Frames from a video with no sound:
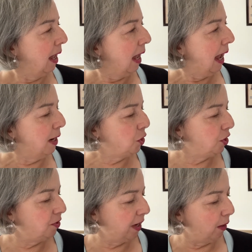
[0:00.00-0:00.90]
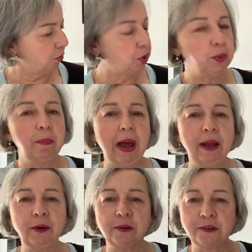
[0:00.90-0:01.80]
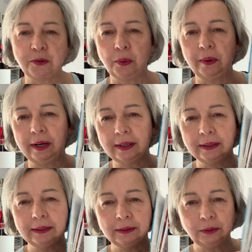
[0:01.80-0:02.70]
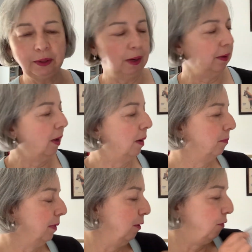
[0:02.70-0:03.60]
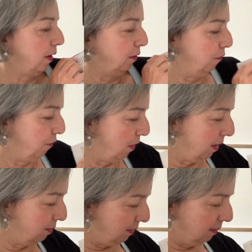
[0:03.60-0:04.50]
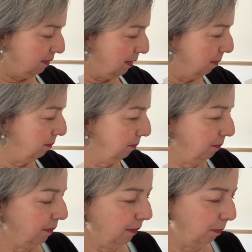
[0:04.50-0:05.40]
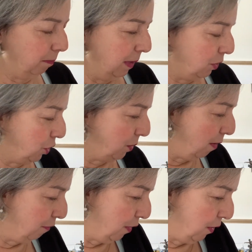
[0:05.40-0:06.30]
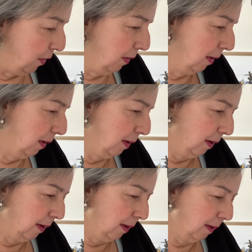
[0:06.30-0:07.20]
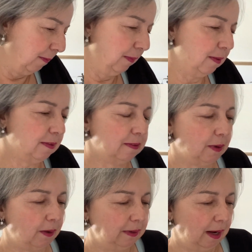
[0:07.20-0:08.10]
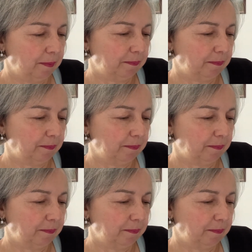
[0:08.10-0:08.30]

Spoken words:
And she tells you about her story. You know, if I can find some picture of her, this is, yeah.